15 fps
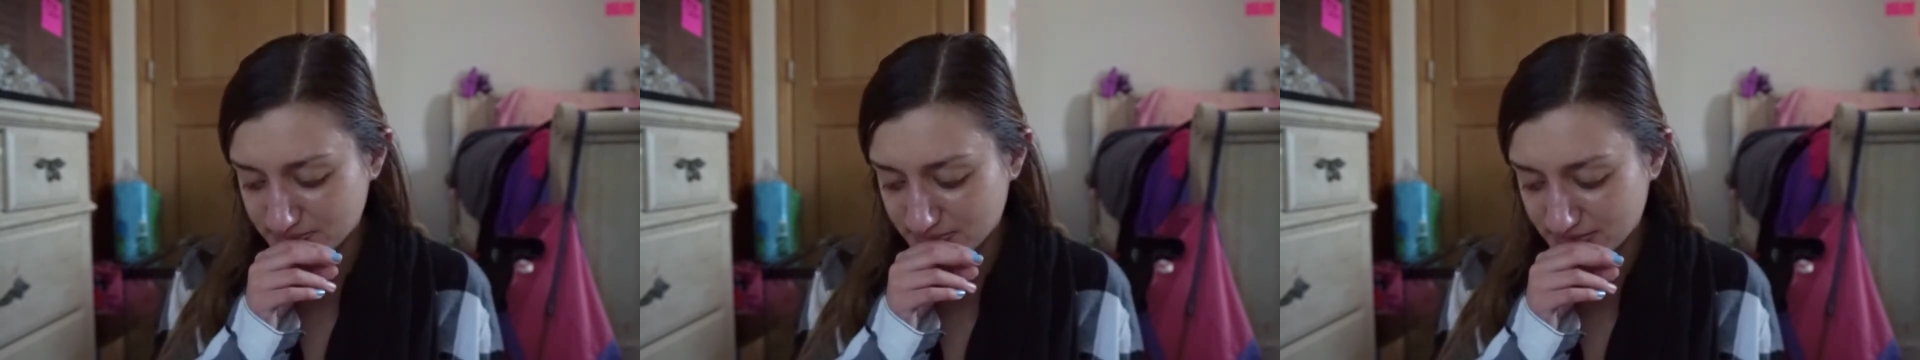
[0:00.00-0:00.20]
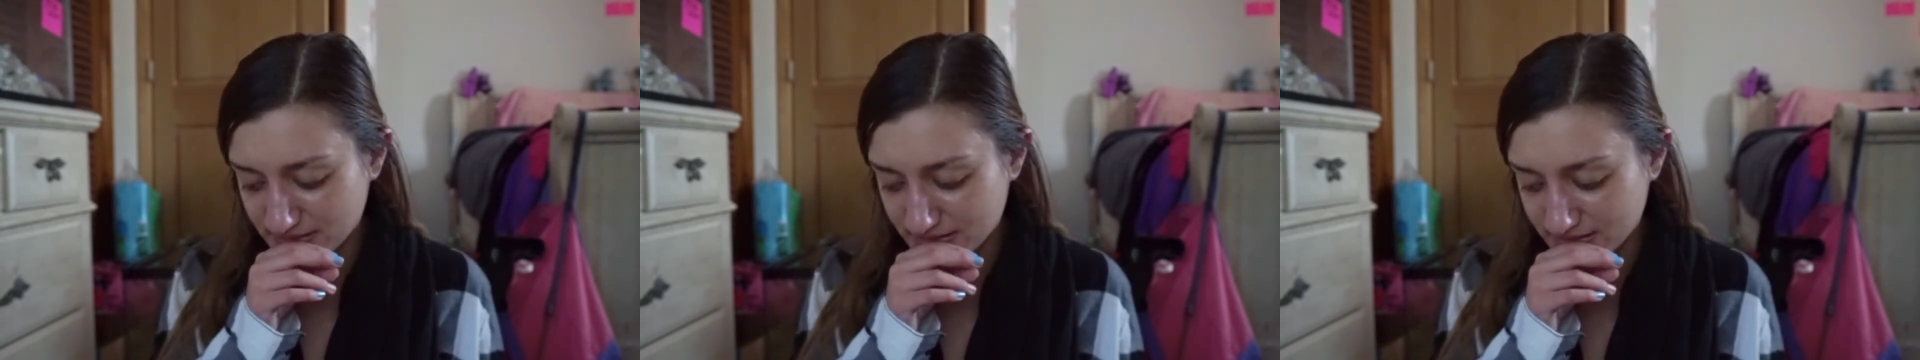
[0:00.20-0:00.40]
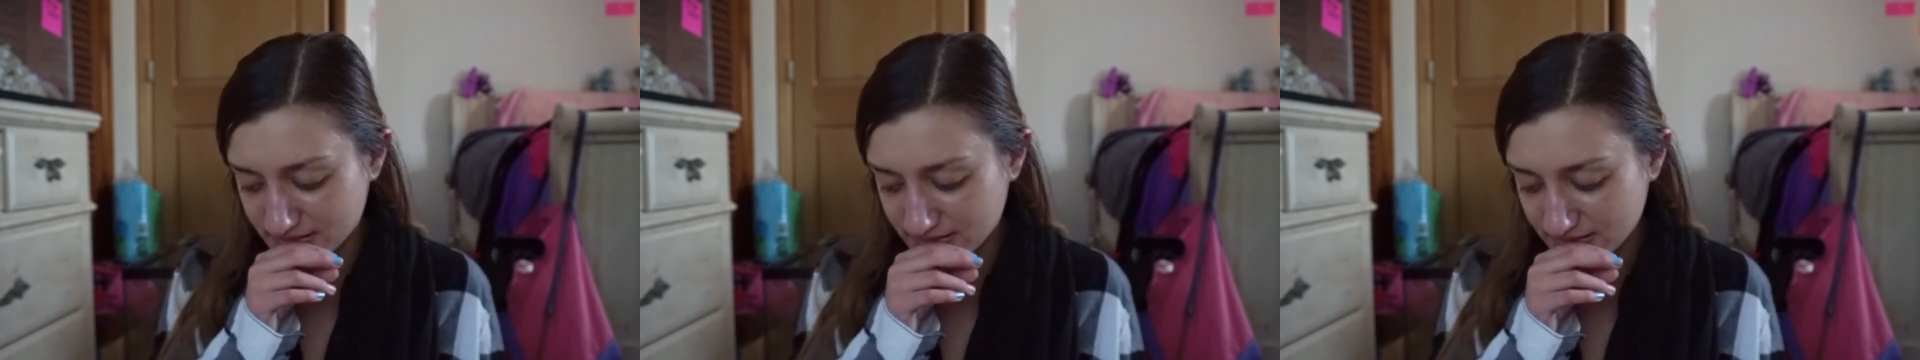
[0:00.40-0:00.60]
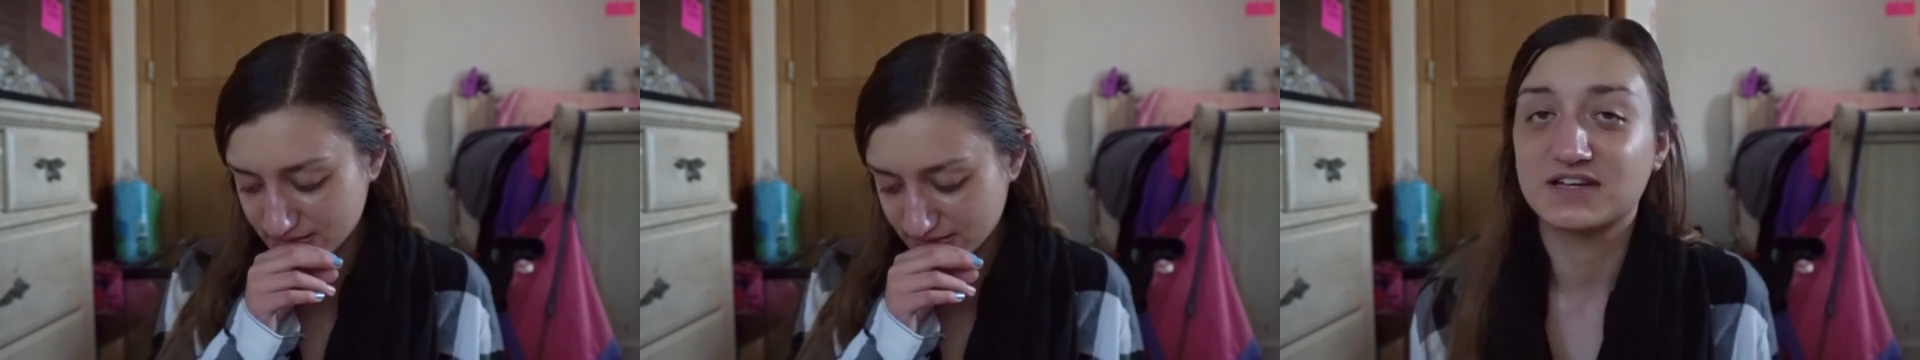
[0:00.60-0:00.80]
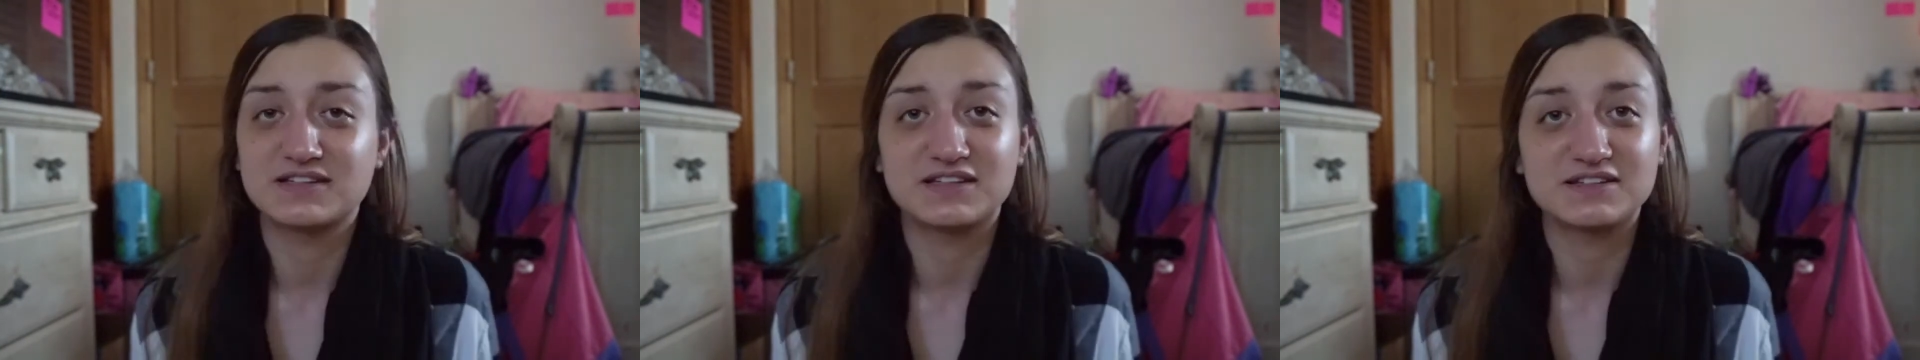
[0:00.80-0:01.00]
but
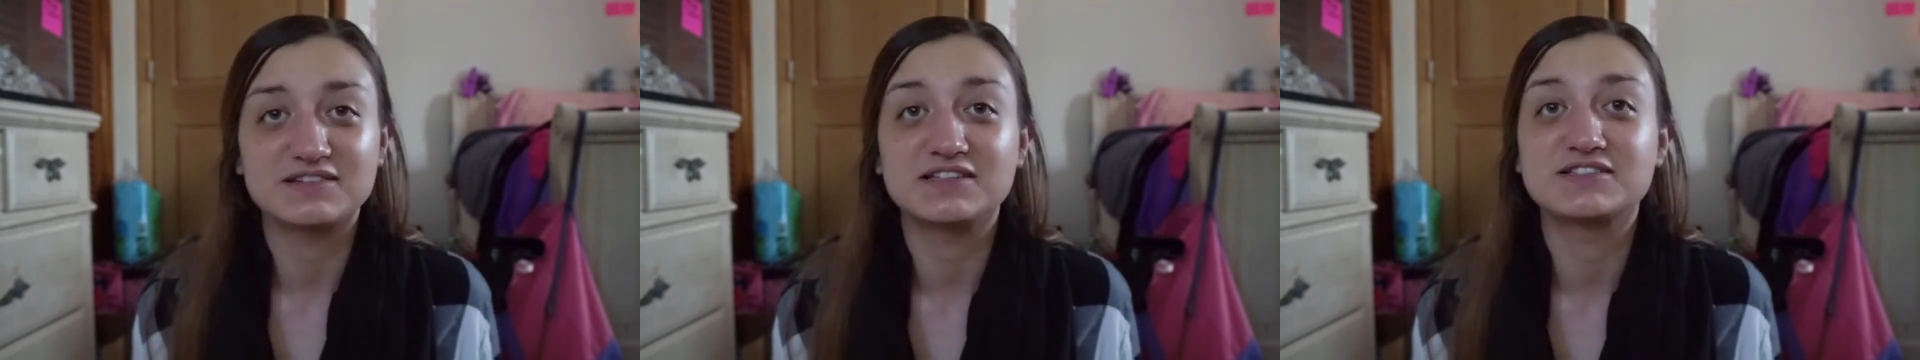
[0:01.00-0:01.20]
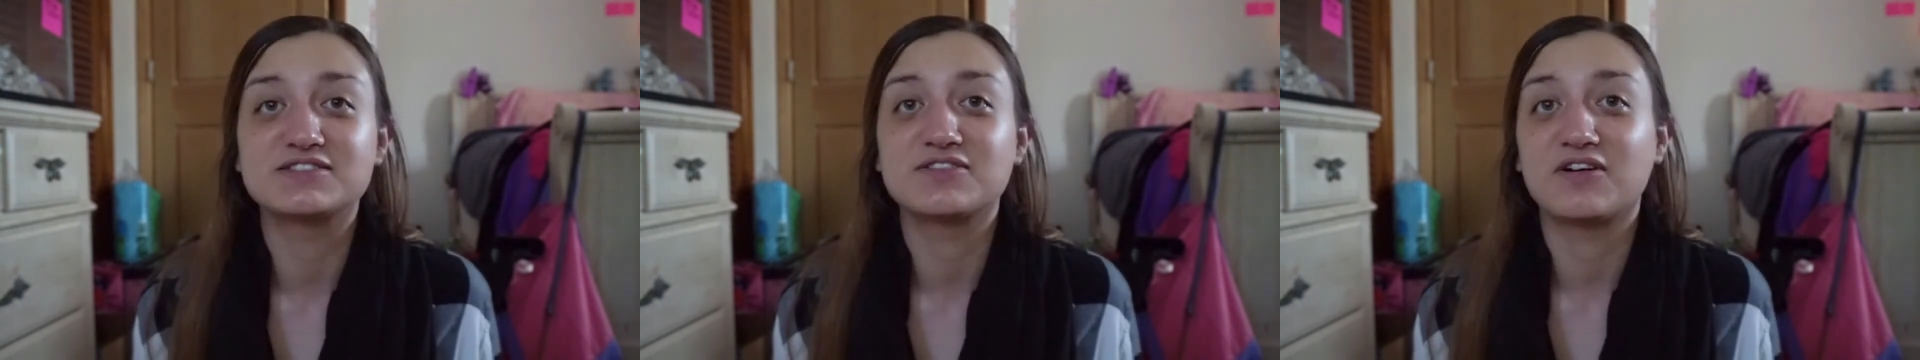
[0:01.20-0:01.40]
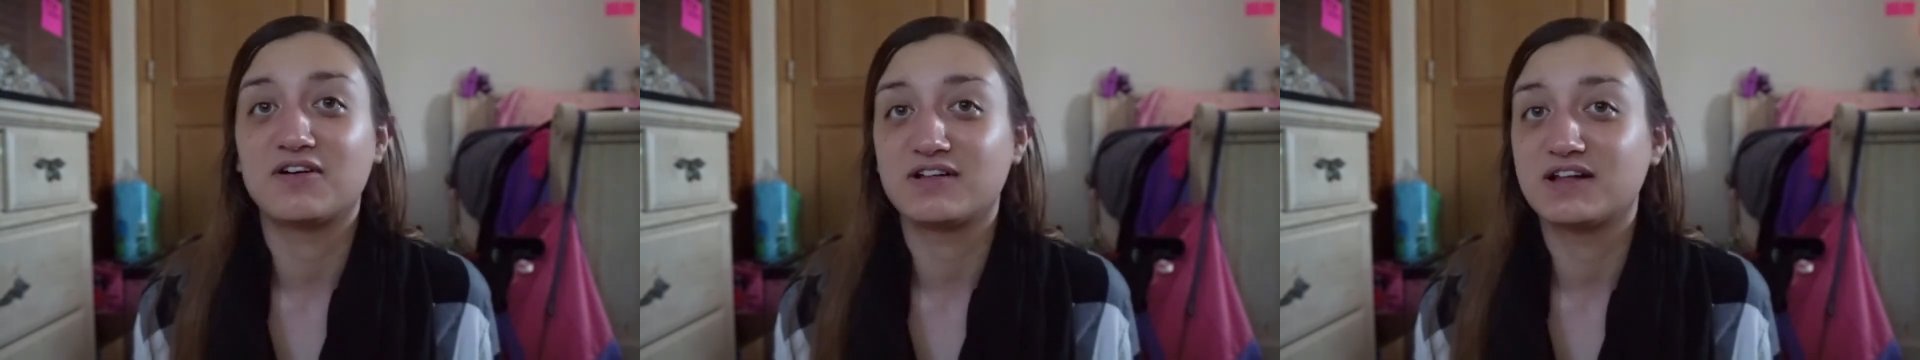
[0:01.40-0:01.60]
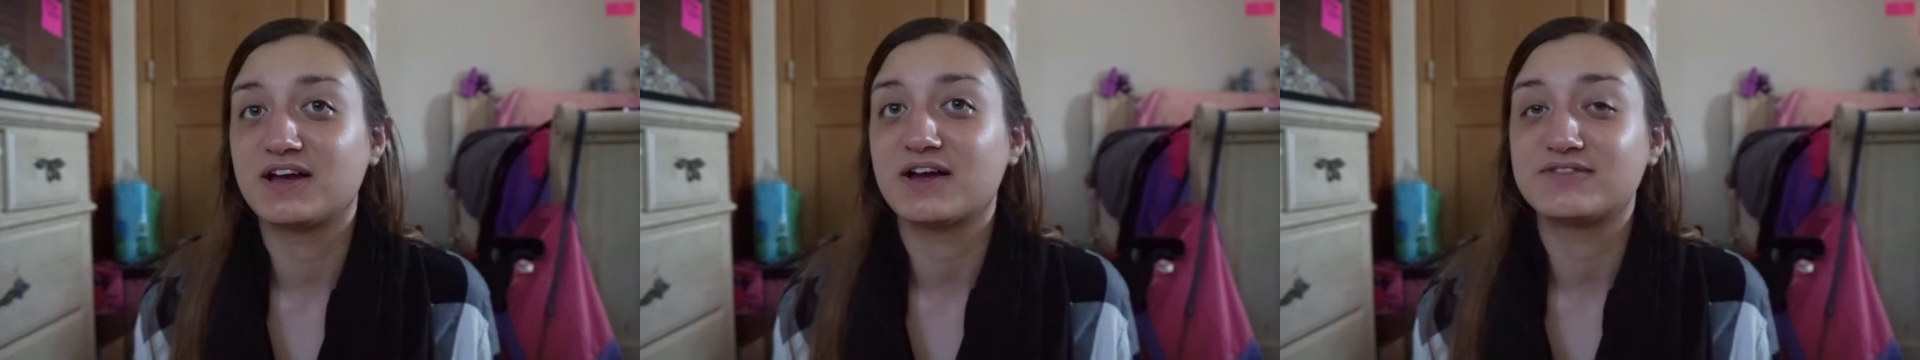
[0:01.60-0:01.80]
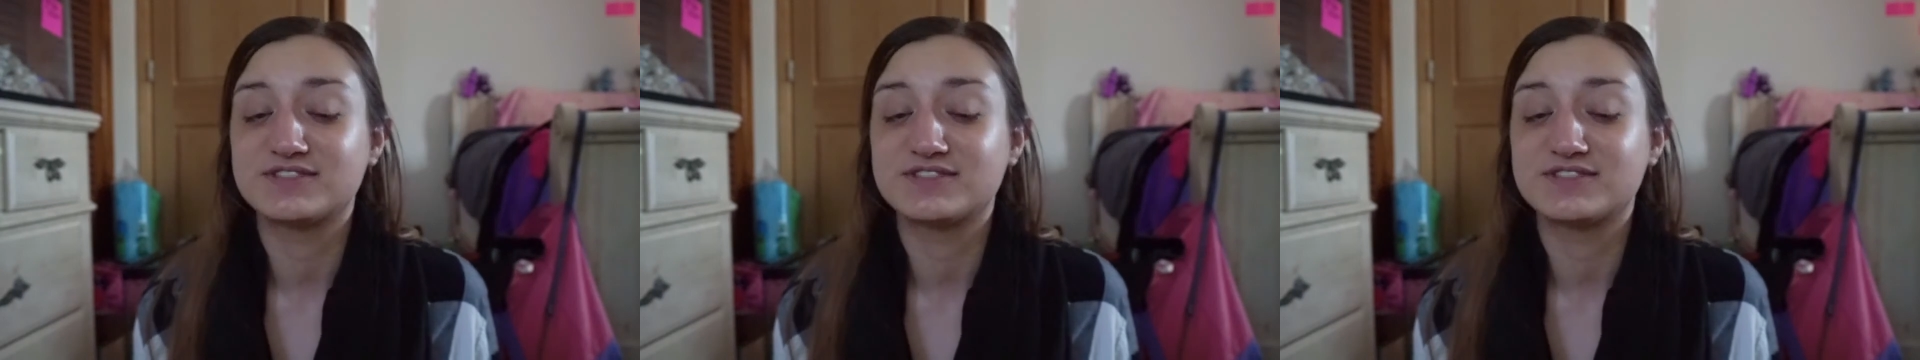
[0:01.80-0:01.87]
I think that's all I have